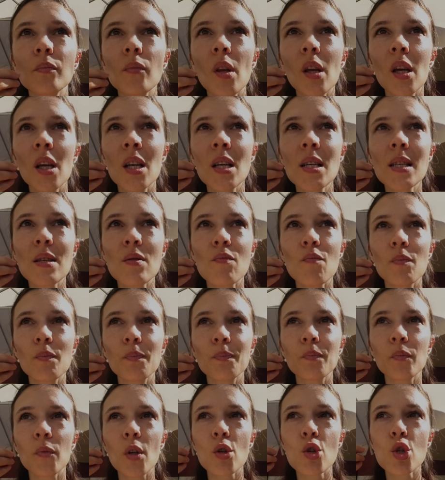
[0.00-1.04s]
it is
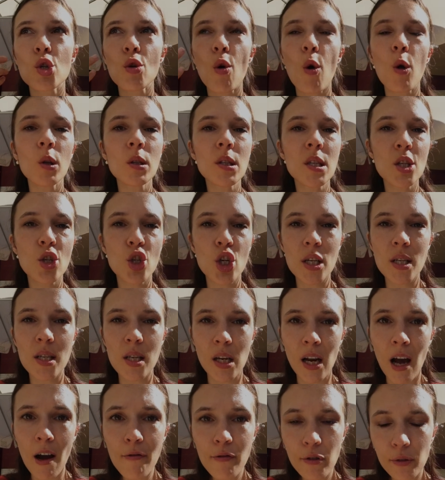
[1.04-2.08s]
salty just
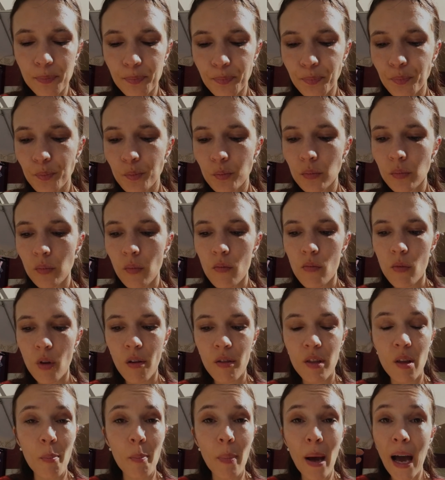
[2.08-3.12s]
enough.
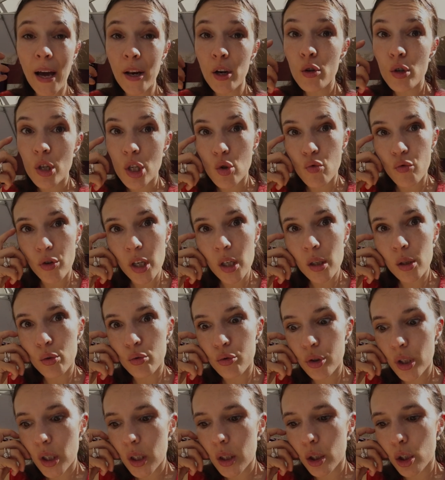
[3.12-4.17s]
The batter is really,
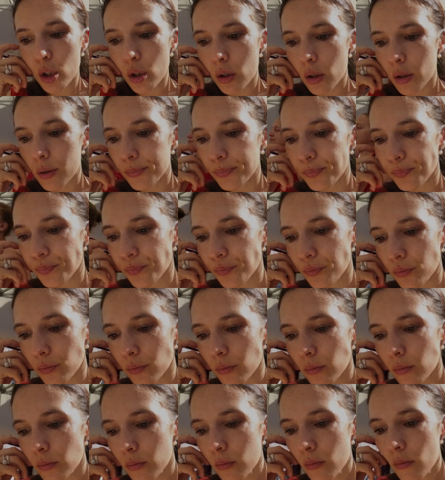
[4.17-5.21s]
really good.
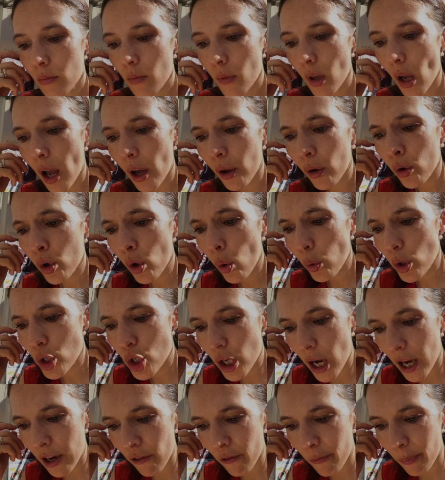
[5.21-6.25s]
I don't know which
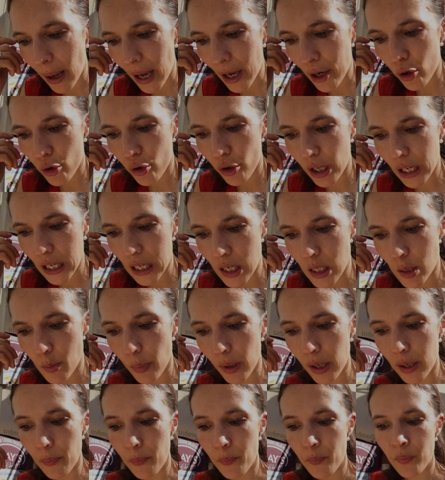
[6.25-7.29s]
kind of batter it is,
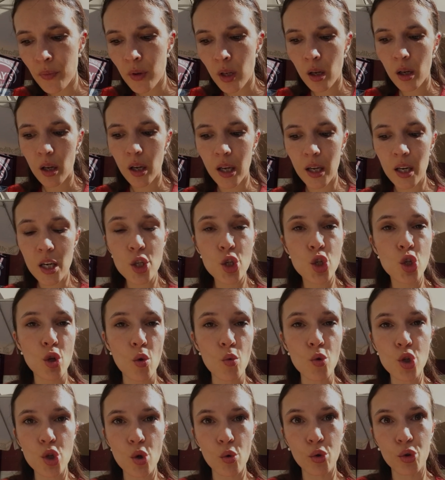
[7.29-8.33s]
but it is so
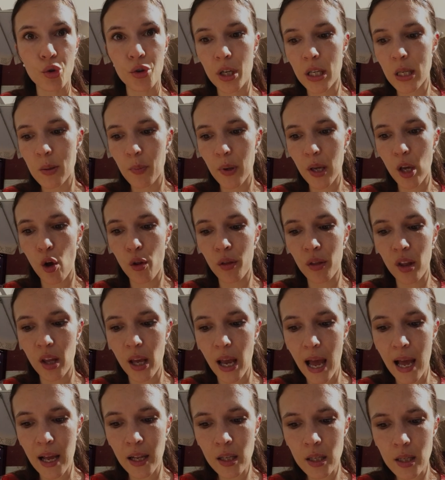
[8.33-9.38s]
crispy on the
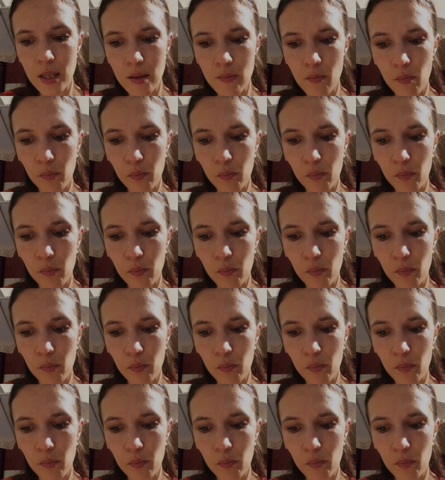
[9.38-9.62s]
ends